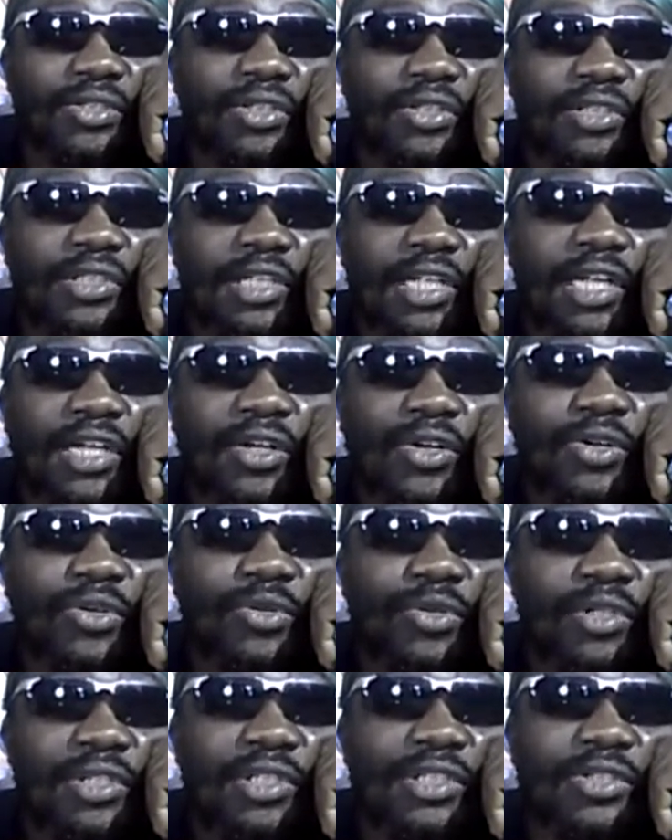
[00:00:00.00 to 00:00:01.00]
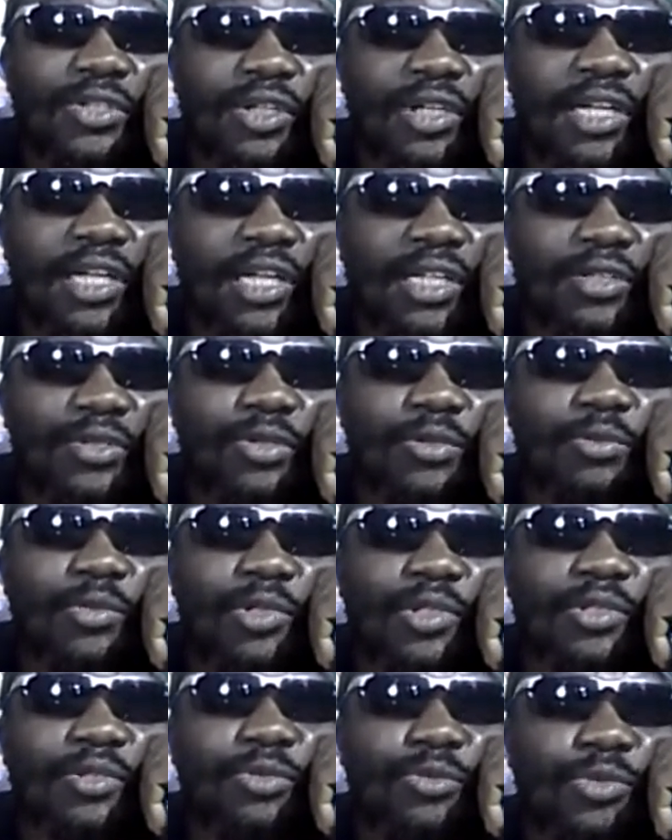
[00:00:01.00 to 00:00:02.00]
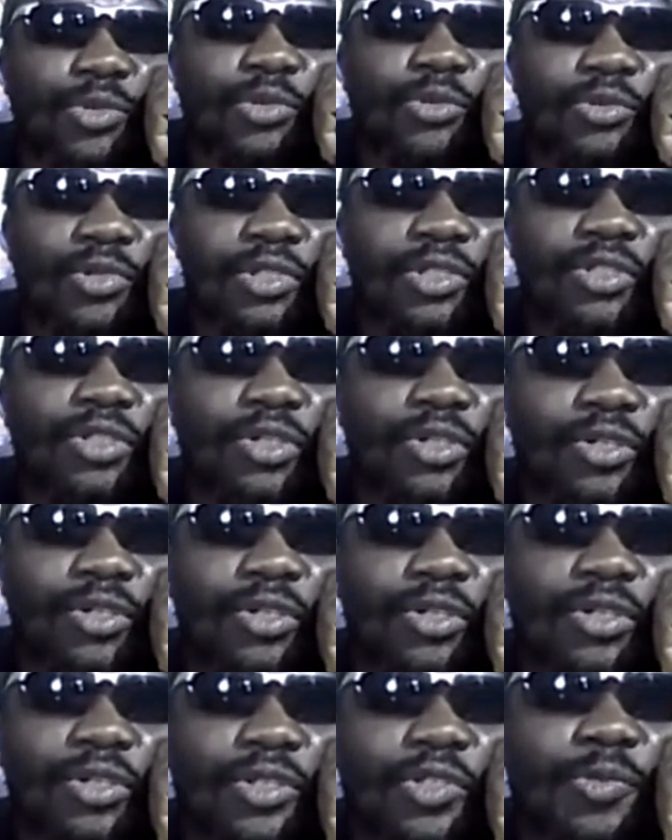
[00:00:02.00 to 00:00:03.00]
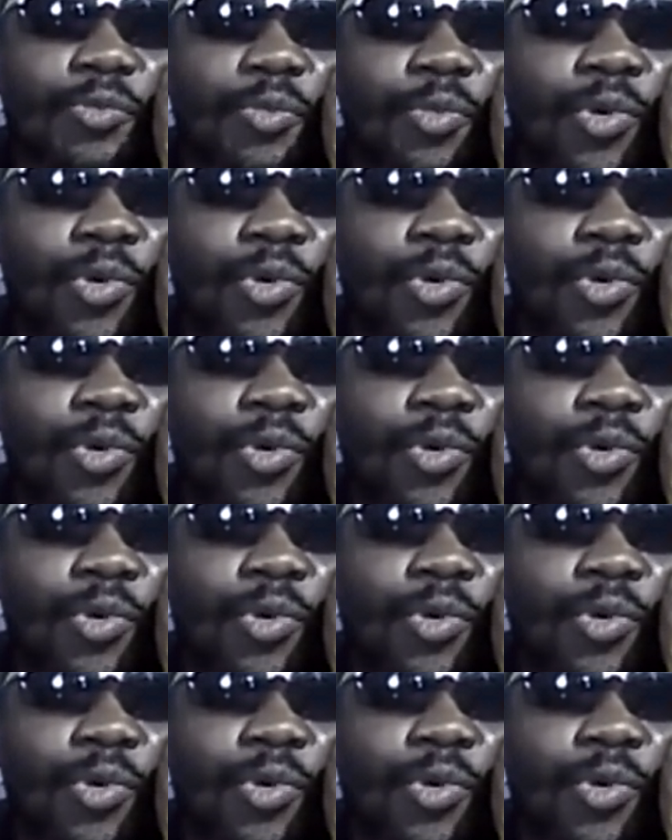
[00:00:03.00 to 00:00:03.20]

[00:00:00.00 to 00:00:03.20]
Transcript: Just like our Israelites, we're going to